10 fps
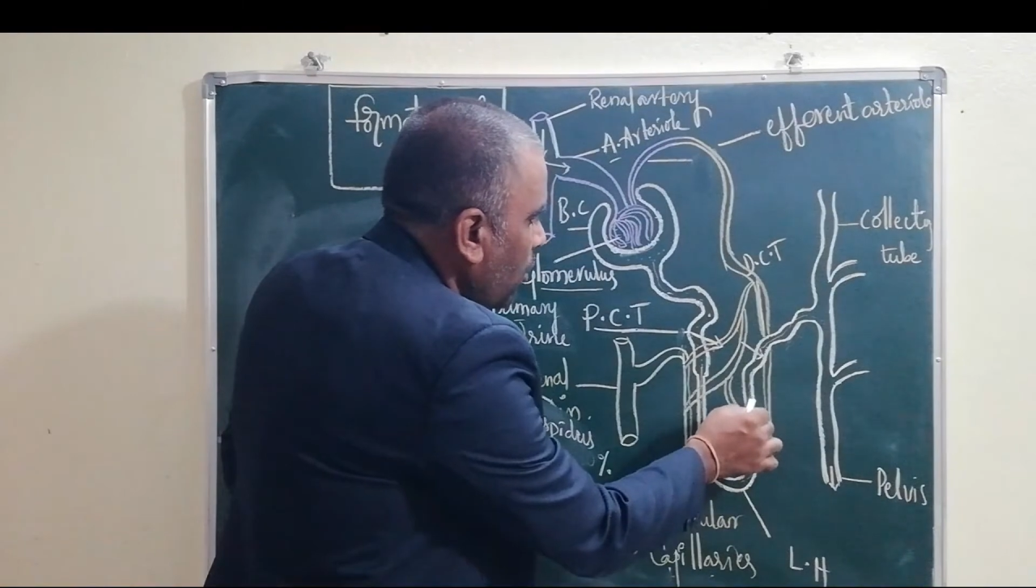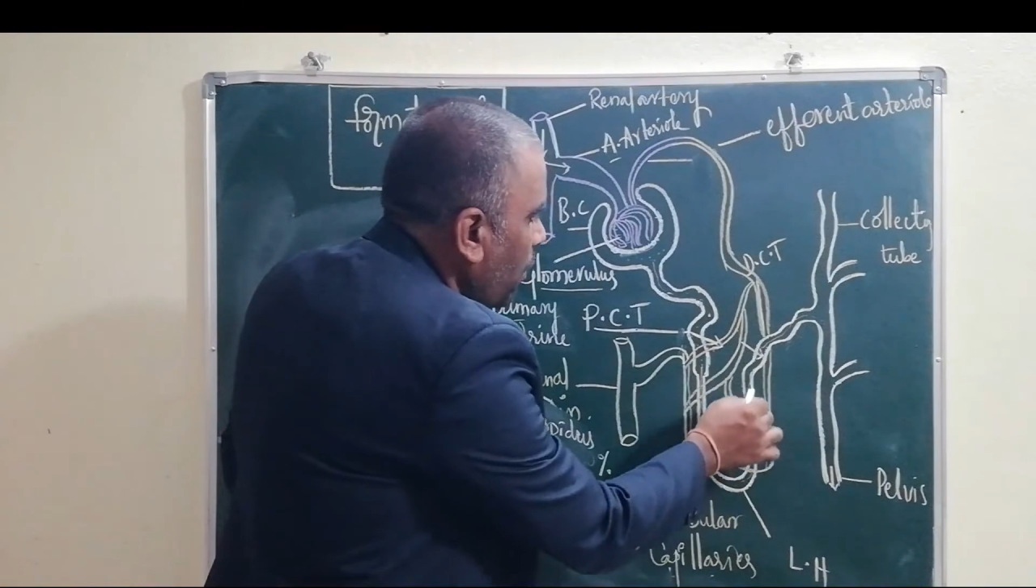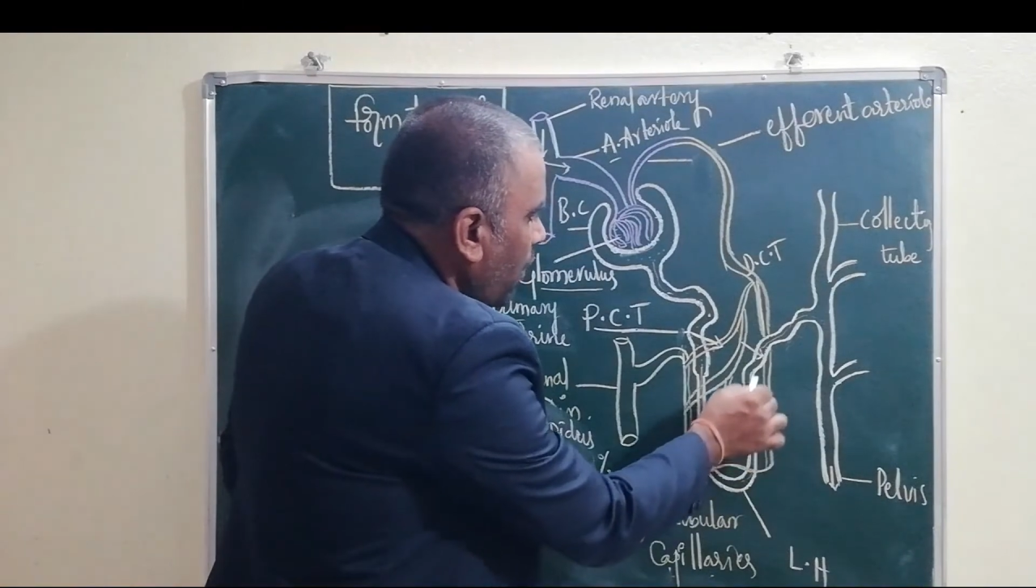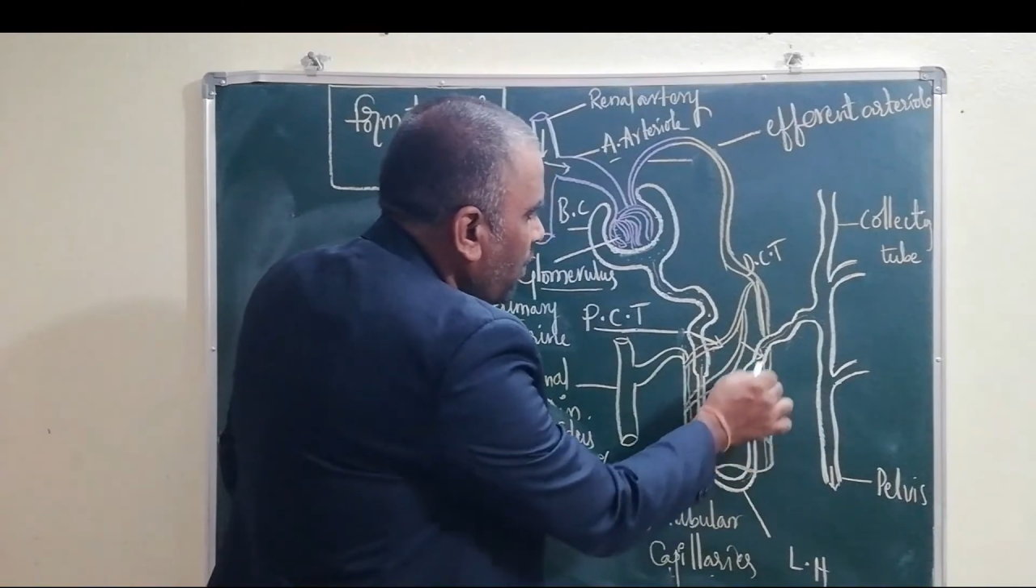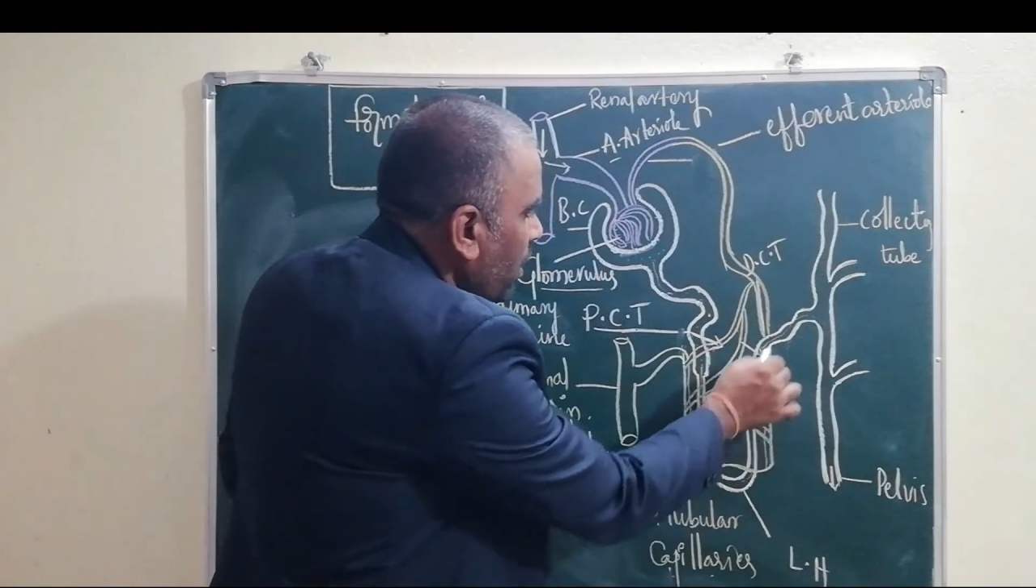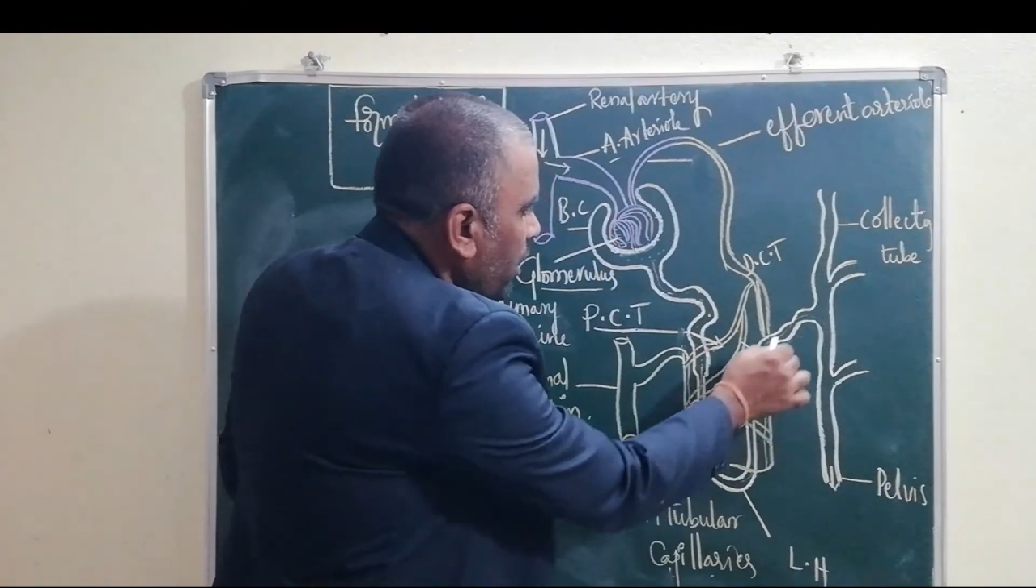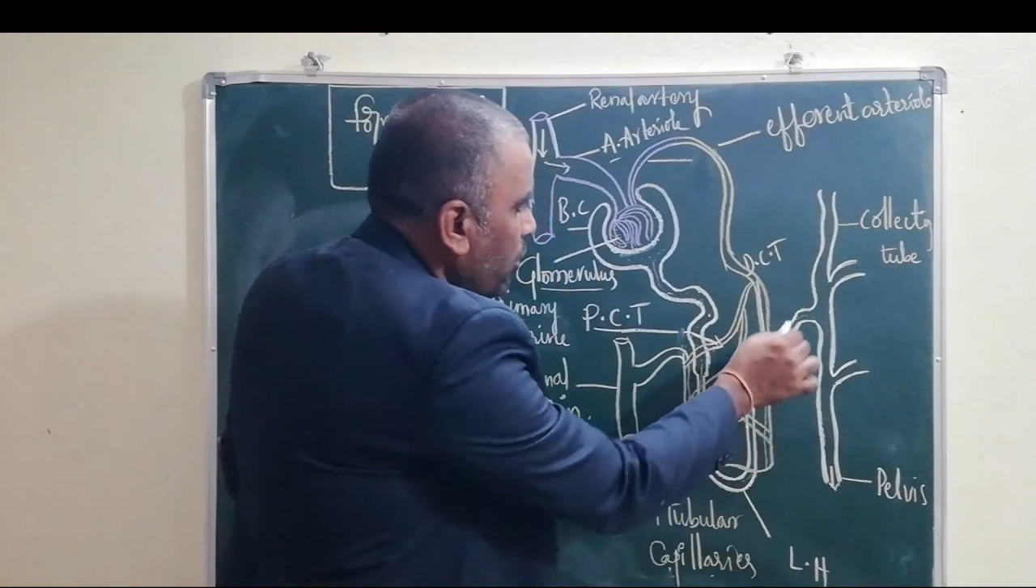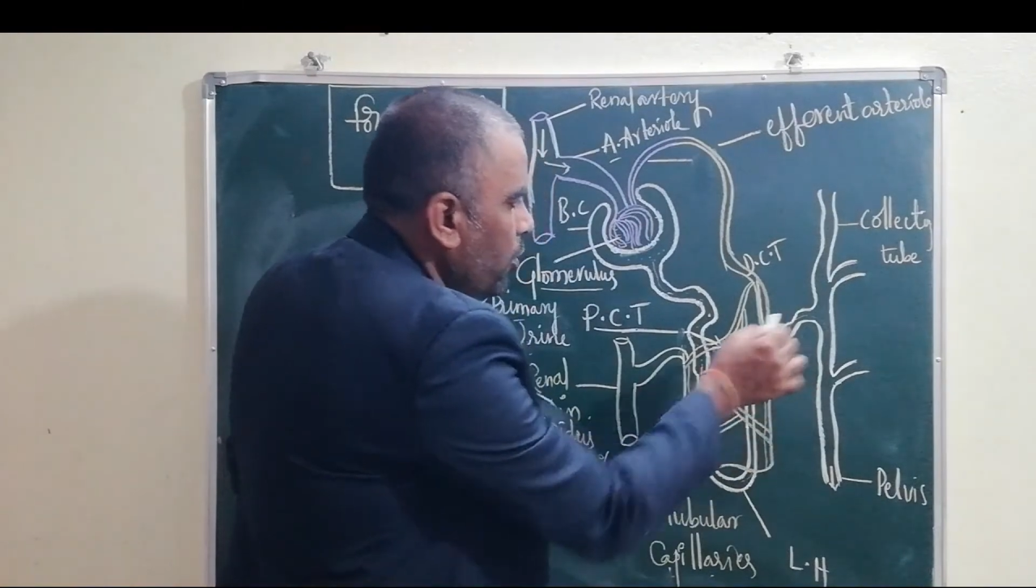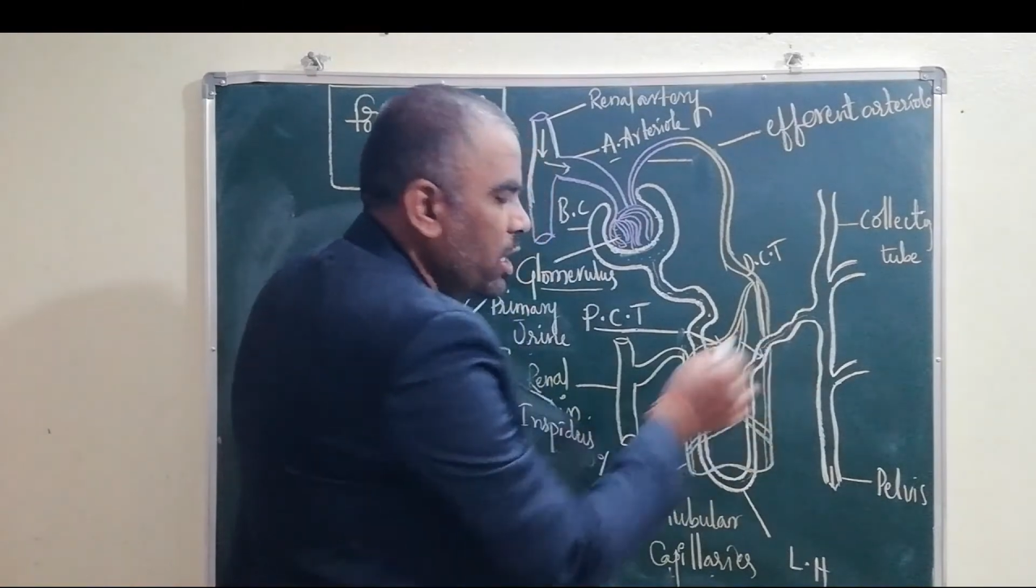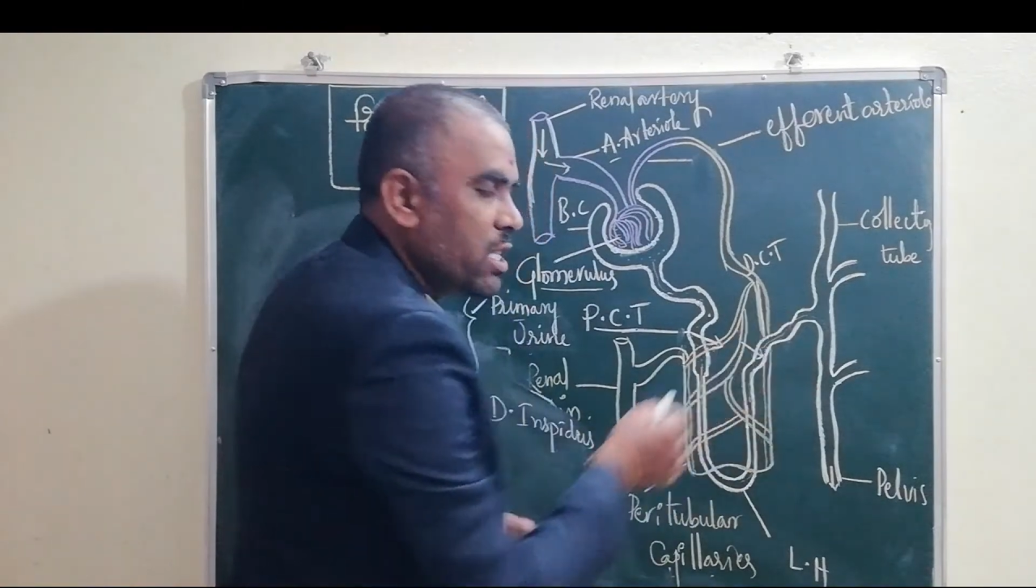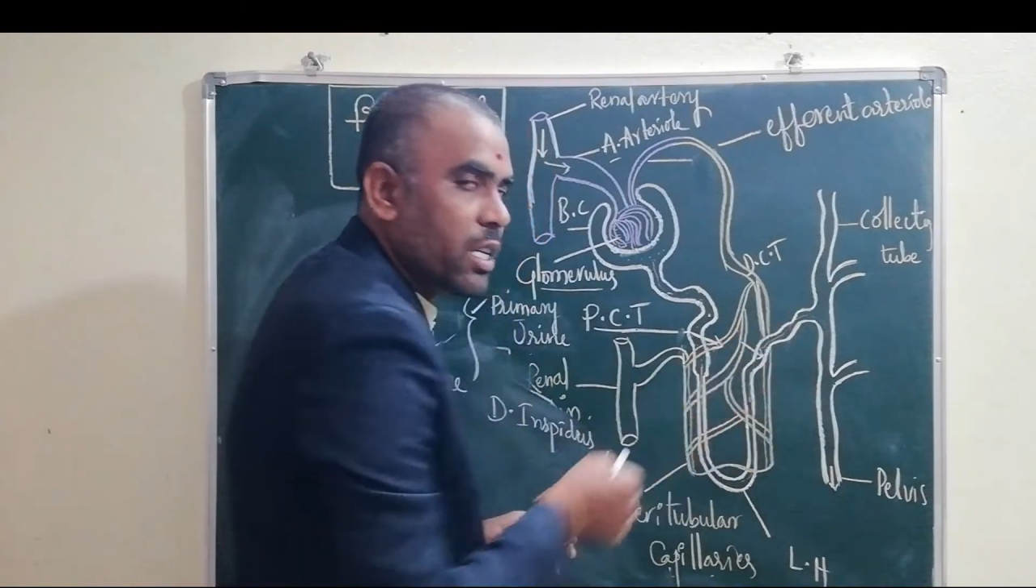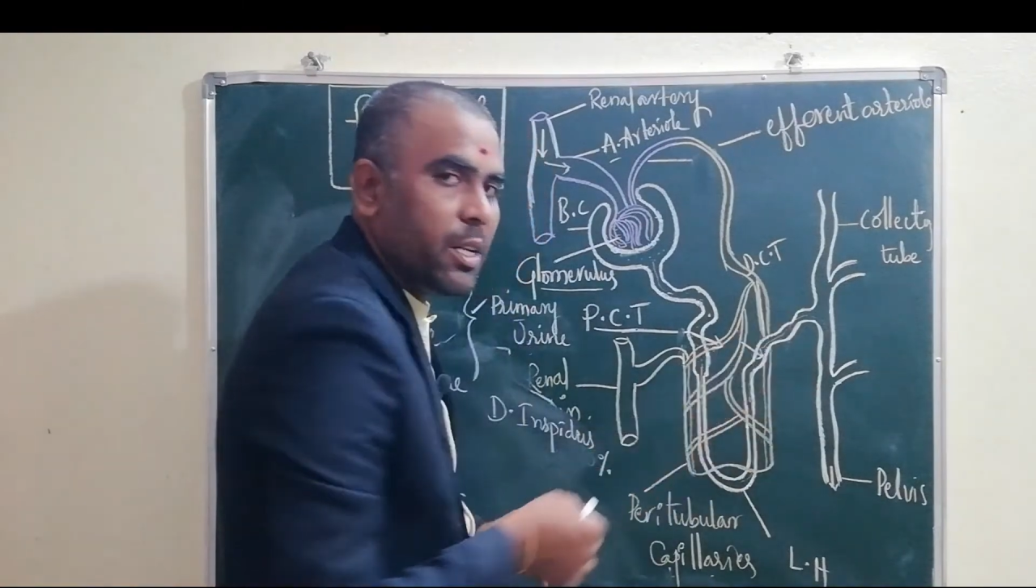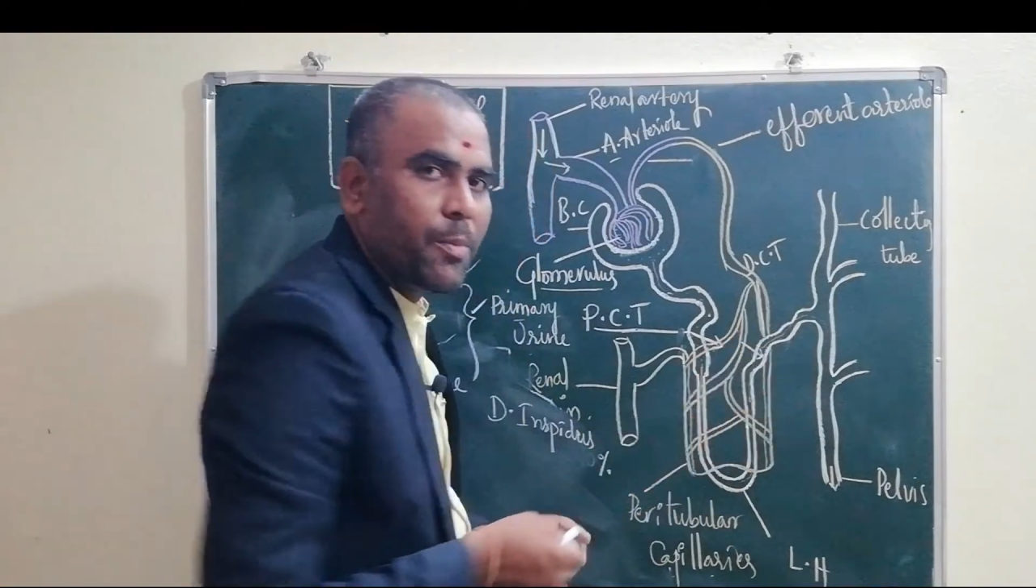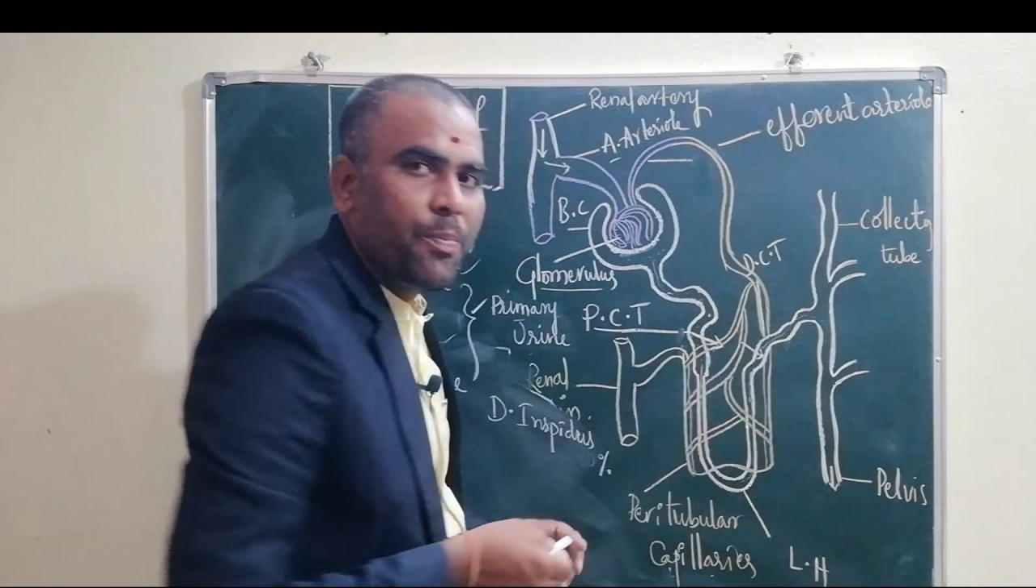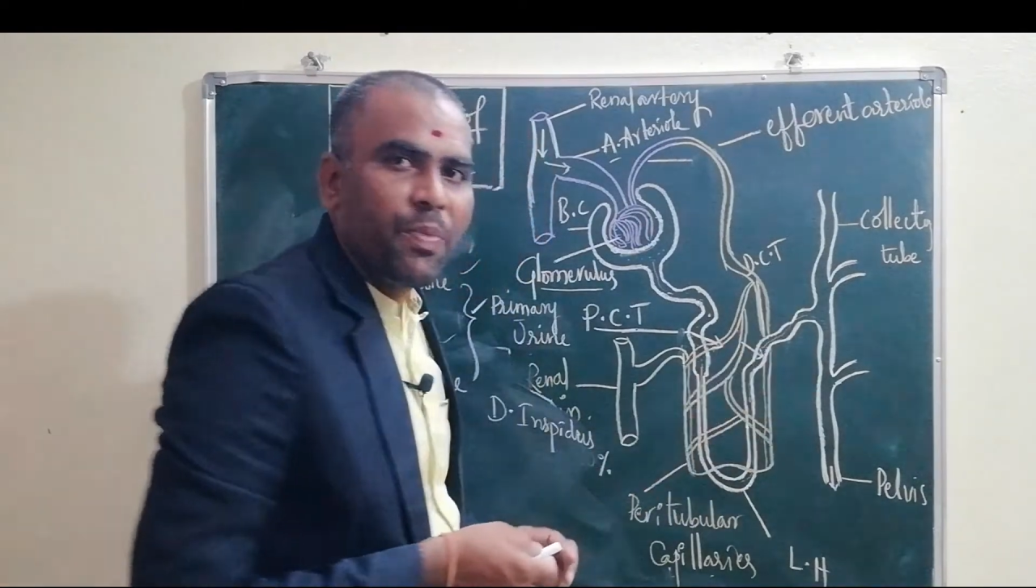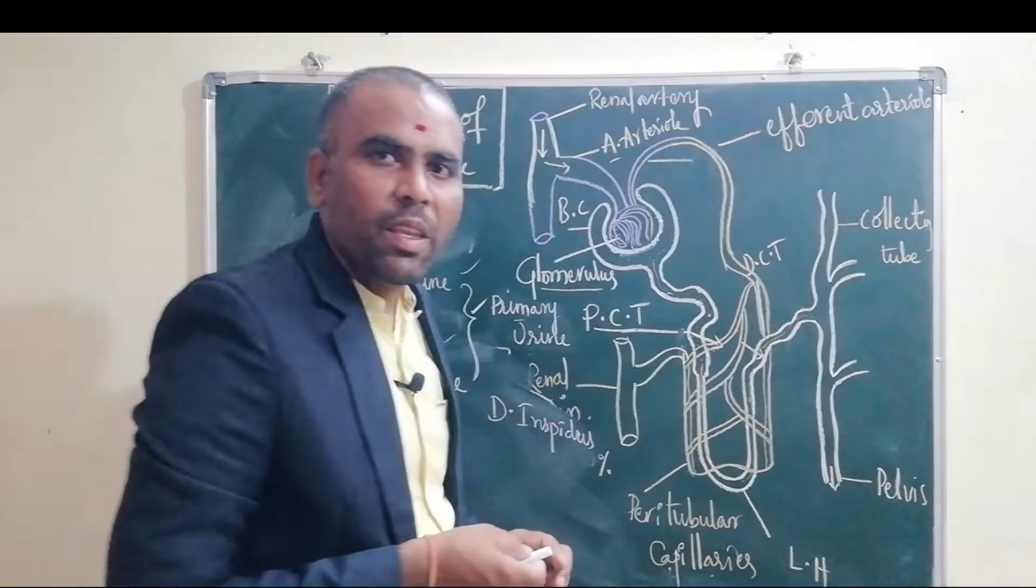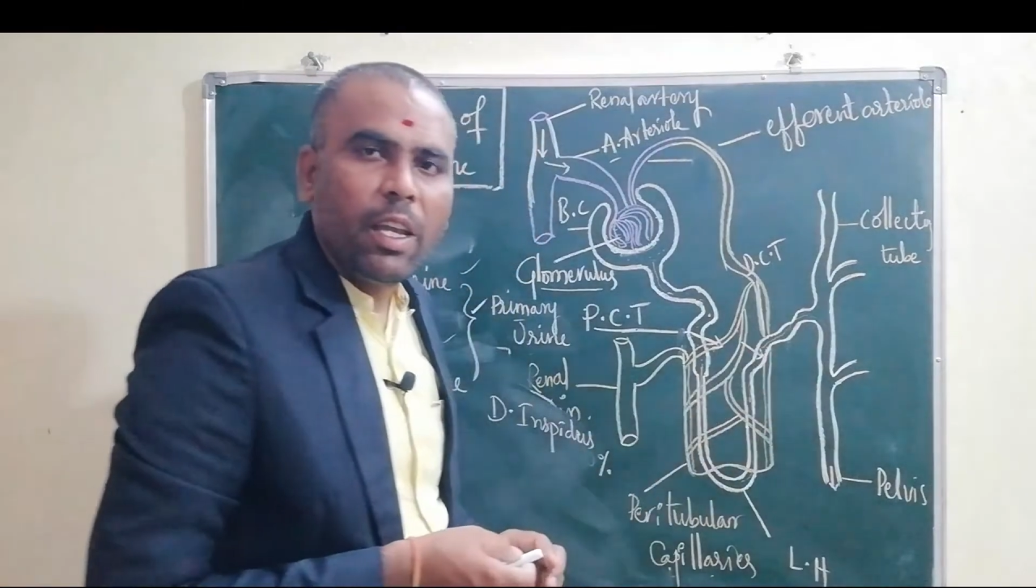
loop of Henle to DCT,